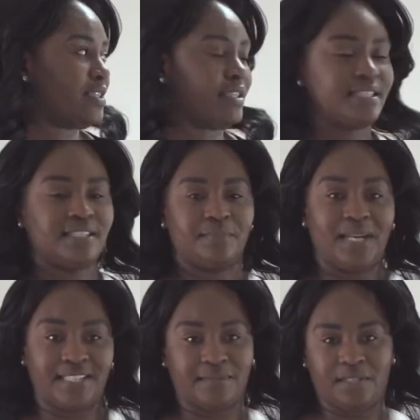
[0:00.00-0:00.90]
to this as a
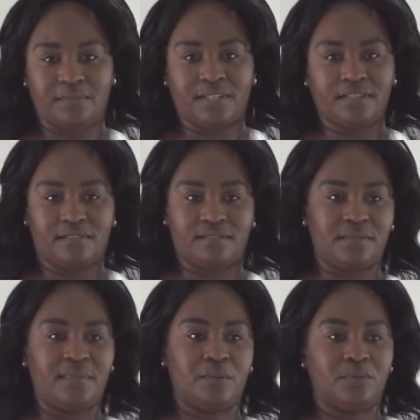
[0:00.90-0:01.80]
placement because
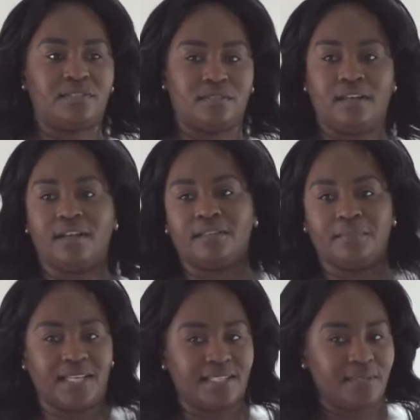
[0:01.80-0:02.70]
to me it was another
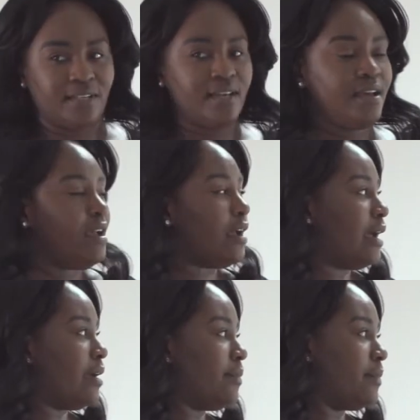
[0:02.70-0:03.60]
placement,
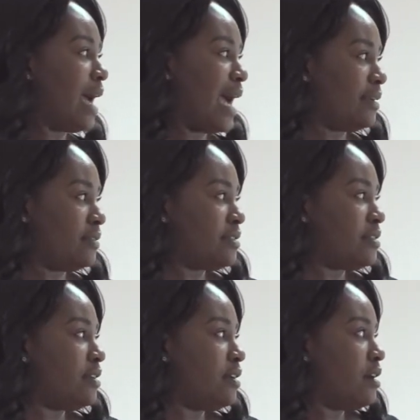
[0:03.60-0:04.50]
and
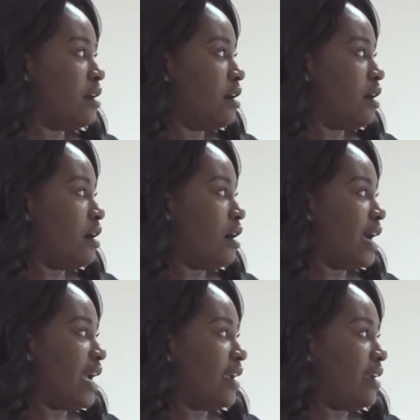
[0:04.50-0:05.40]

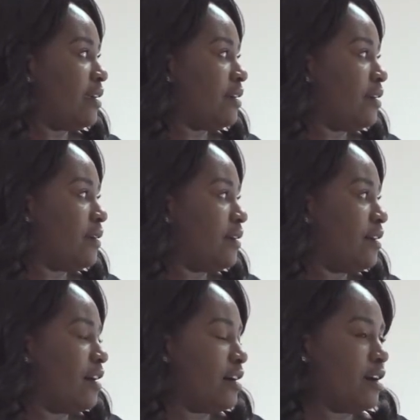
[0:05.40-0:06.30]
I
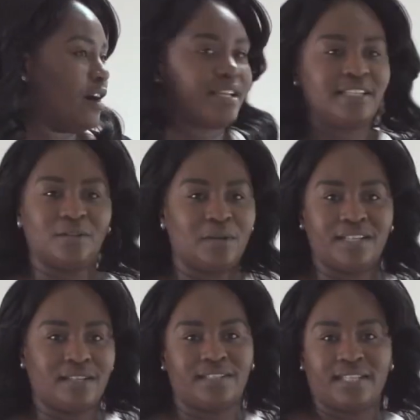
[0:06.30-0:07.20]

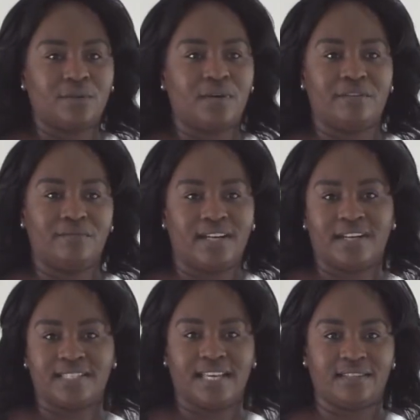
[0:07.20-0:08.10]
didn't quite
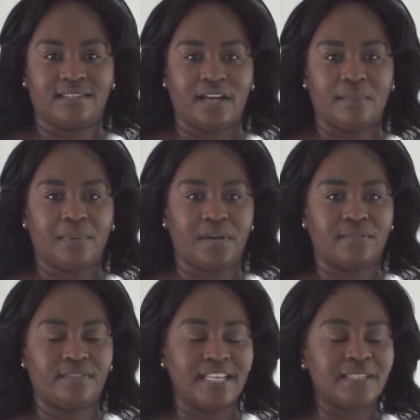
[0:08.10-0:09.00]
realise it at the time, but
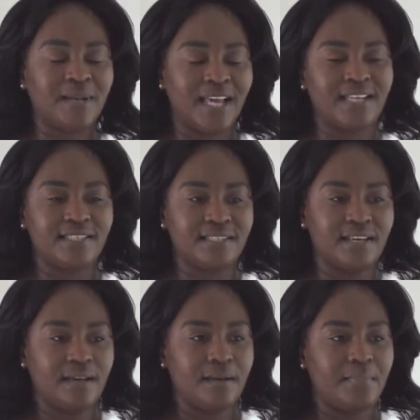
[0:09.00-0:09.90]
this place
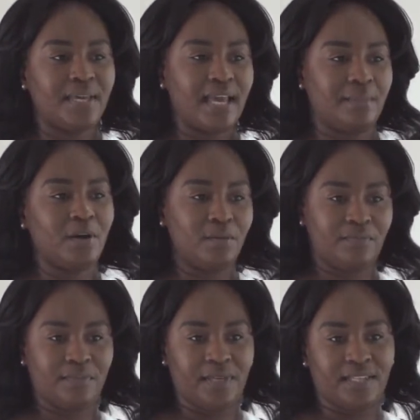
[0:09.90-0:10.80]
became home
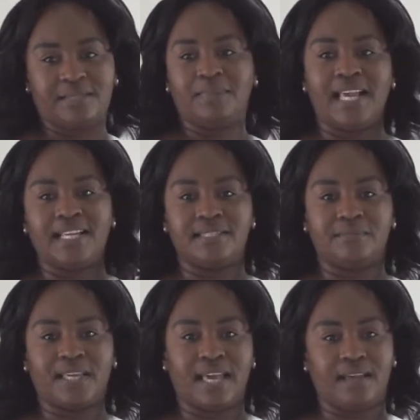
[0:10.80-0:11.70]
for me. This place
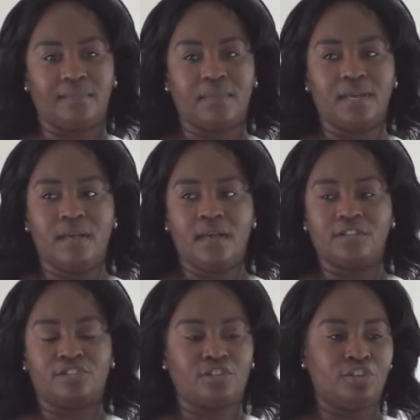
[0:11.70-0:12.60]
became
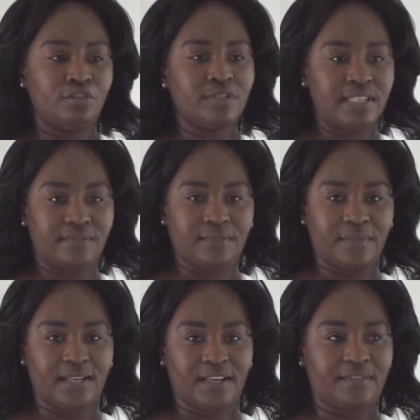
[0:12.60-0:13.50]
security for
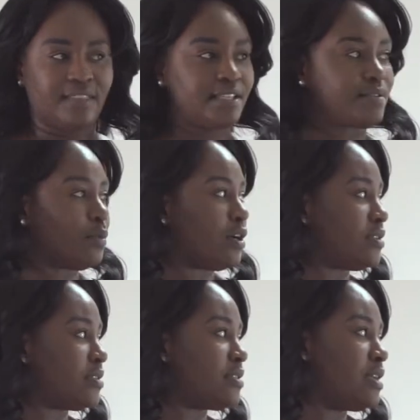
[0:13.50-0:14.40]
me. Like, this
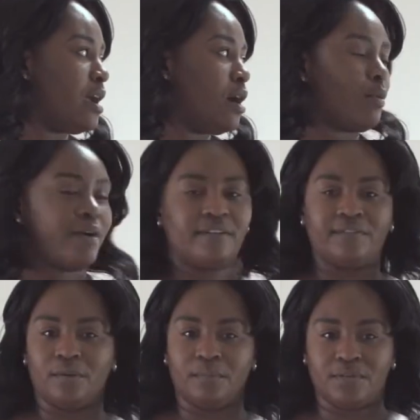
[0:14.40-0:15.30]
was where I
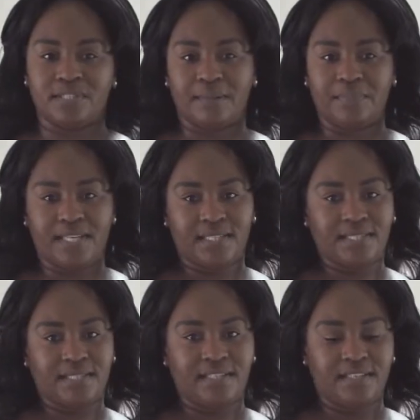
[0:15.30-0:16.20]
felt most at
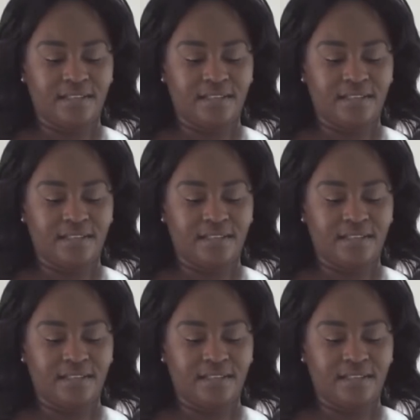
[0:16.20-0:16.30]
peace.